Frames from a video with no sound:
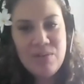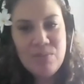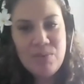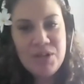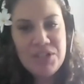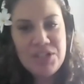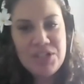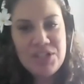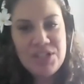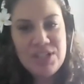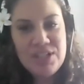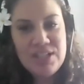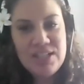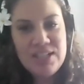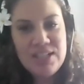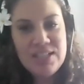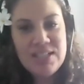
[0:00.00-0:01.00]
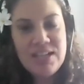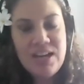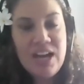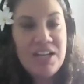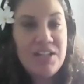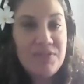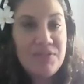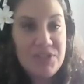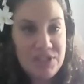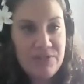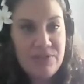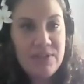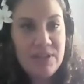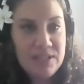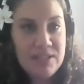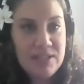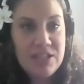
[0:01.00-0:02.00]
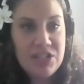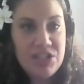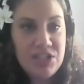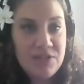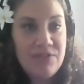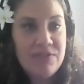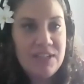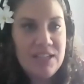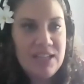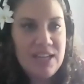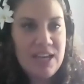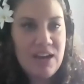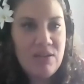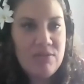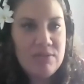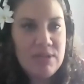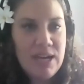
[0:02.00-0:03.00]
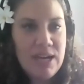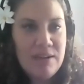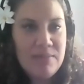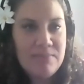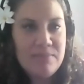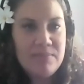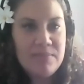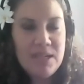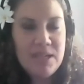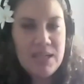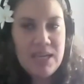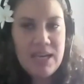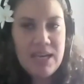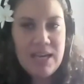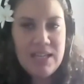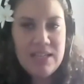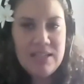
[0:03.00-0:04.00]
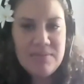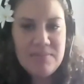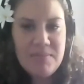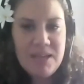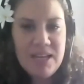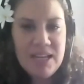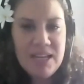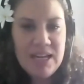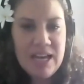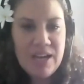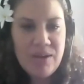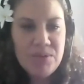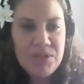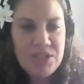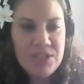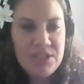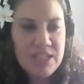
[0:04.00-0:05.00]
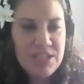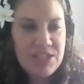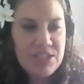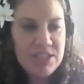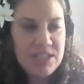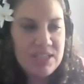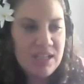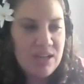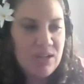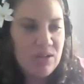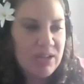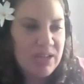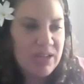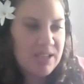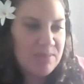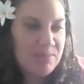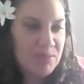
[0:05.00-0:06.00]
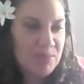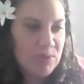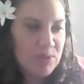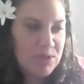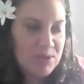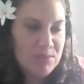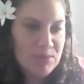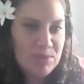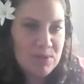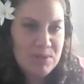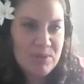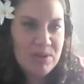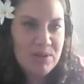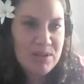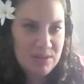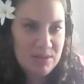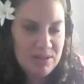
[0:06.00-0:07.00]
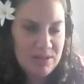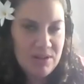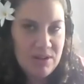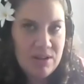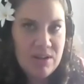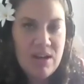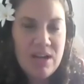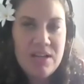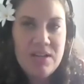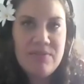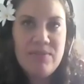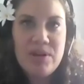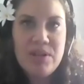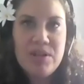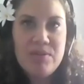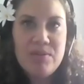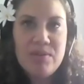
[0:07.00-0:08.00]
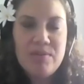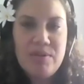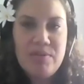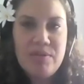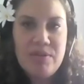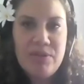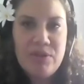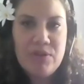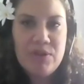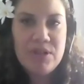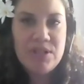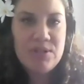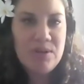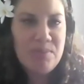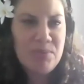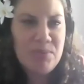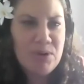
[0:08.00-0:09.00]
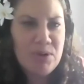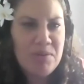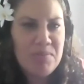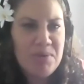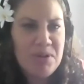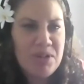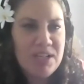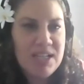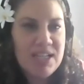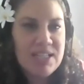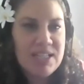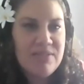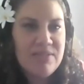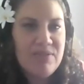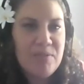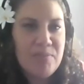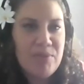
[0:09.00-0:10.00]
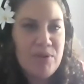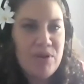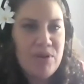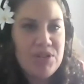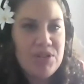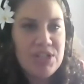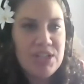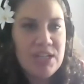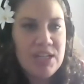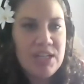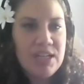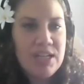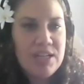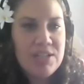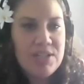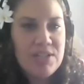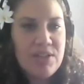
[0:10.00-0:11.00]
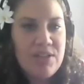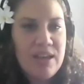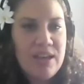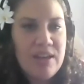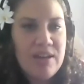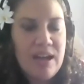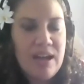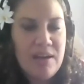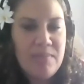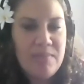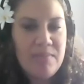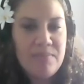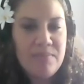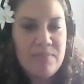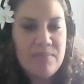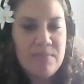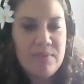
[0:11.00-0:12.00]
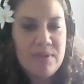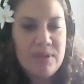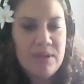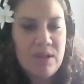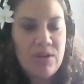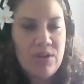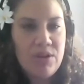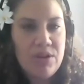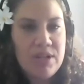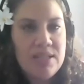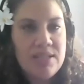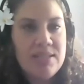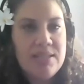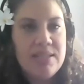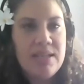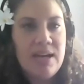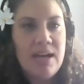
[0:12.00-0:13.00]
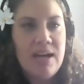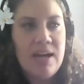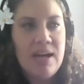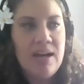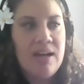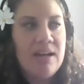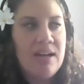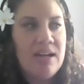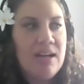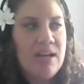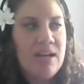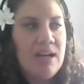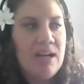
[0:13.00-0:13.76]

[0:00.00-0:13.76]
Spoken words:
Which is kind of is shifting now. And many language teachers are looking more towards what, kind of what you were referring to, a more communicative approach, so that the learners are